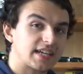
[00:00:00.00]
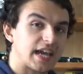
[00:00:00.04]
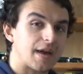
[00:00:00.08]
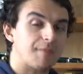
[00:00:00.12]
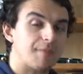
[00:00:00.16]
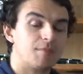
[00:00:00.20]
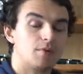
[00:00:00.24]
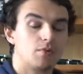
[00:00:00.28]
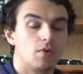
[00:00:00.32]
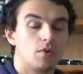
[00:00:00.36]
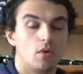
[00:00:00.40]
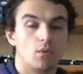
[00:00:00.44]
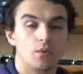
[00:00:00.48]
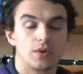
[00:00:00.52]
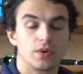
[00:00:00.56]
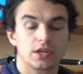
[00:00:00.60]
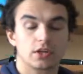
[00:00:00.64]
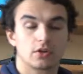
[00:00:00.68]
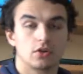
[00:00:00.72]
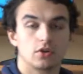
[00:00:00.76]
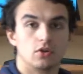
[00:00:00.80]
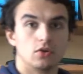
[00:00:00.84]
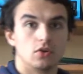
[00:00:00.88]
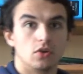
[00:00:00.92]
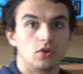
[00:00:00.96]
can be what we
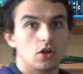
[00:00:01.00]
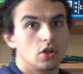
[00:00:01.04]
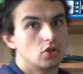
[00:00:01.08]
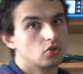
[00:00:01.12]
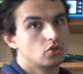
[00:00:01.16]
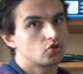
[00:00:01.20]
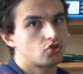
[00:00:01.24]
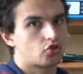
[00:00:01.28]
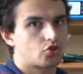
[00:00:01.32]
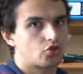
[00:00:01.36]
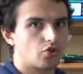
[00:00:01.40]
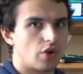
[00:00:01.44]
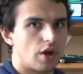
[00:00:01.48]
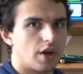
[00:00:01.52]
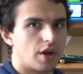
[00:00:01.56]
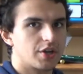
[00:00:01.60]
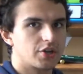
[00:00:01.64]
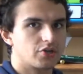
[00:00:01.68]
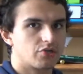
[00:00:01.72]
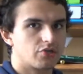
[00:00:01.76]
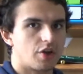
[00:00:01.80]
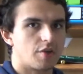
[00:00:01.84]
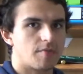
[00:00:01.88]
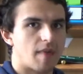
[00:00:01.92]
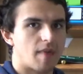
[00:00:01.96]
call
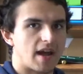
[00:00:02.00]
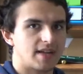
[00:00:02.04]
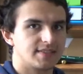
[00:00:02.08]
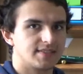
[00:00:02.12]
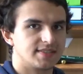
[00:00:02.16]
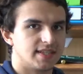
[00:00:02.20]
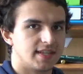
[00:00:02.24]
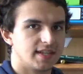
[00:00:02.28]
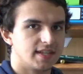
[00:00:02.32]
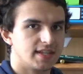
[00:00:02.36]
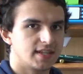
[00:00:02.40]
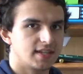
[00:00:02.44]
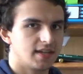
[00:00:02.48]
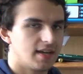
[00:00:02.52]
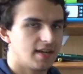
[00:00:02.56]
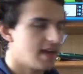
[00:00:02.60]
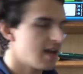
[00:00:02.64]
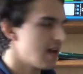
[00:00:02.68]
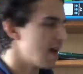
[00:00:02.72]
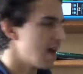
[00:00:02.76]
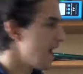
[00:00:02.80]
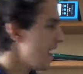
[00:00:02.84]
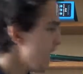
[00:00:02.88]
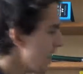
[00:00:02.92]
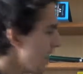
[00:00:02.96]
trichromatic
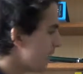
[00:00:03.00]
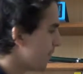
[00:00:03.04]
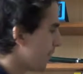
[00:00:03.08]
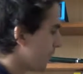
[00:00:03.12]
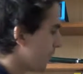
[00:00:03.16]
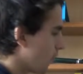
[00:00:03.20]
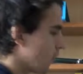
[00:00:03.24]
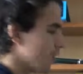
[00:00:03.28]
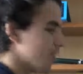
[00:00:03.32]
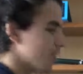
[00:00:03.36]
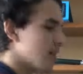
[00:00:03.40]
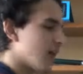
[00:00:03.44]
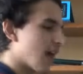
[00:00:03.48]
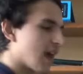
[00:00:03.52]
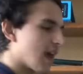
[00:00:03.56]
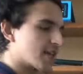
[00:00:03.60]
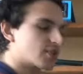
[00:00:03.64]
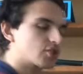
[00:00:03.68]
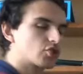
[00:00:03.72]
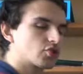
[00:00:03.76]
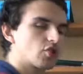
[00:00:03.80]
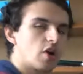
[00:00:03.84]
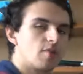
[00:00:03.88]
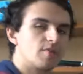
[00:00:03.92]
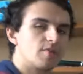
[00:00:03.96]
if on the
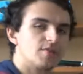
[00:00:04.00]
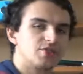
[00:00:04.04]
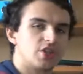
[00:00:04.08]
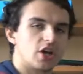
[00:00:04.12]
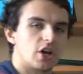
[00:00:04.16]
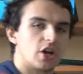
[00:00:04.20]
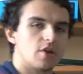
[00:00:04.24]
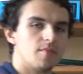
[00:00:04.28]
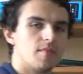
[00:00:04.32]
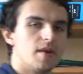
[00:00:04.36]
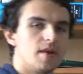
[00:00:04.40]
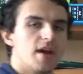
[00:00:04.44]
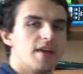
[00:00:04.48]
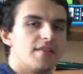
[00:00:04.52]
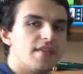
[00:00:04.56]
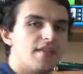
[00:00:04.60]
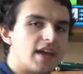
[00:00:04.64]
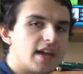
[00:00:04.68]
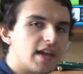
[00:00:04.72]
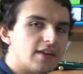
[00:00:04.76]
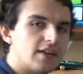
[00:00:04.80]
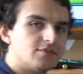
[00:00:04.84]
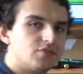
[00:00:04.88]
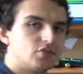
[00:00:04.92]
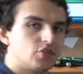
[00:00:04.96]
X chromosome
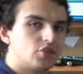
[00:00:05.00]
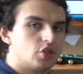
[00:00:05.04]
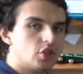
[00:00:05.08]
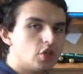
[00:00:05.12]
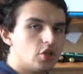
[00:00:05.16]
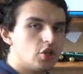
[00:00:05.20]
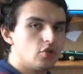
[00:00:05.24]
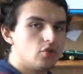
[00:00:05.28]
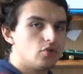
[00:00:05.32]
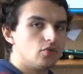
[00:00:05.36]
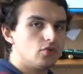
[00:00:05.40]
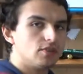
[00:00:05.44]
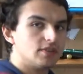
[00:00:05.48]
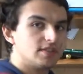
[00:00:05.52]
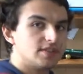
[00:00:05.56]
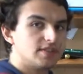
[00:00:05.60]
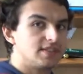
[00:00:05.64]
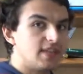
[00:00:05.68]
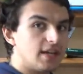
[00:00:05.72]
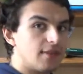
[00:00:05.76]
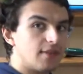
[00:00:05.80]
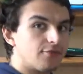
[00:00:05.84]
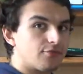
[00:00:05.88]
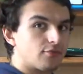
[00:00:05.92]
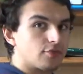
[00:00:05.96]
they have two
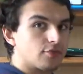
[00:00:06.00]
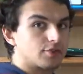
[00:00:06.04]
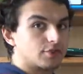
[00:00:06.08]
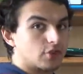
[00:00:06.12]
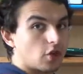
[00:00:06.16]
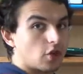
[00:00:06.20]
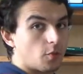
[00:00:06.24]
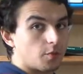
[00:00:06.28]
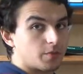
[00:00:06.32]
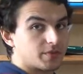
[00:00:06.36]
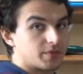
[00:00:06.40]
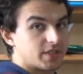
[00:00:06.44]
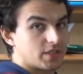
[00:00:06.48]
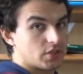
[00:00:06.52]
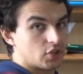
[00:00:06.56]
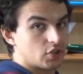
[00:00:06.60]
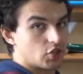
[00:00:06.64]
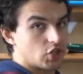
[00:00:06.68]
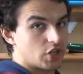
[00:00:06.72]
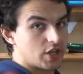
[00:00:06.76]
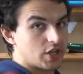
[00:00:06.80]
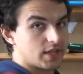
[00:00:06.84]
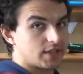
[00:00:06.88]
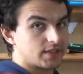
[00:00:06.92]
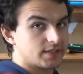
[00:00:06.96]
different opsin
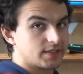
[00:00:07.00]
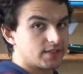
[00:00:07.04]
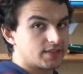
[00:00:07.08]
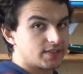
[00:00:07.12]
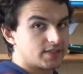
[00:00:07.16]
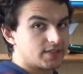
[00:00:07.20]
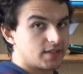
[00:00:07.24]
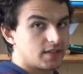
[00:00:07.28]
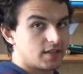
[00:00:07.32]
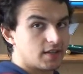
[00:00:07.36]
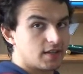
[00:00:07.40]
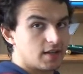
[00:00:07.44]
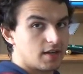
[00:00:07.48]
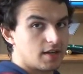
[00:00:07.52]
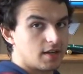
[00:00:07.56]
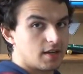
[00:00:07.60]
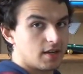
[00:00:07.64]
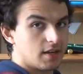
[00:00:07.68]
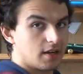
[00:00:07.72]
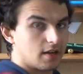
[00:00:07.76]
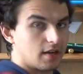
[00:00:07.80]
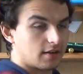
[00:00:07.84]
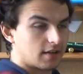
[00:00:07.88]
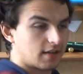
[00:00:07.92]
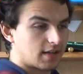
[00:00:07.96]
genes,
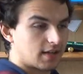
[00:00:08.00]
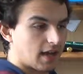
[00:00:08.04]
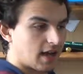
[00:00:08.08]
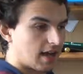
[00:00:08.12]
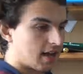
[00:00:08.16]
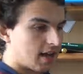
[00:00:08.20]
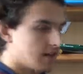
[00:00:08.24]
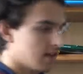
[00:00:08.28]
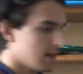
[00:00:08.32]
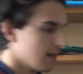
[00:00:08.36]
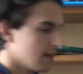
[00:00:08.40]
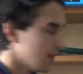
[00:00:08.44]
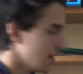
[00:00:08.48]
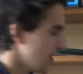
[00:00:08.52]
okay?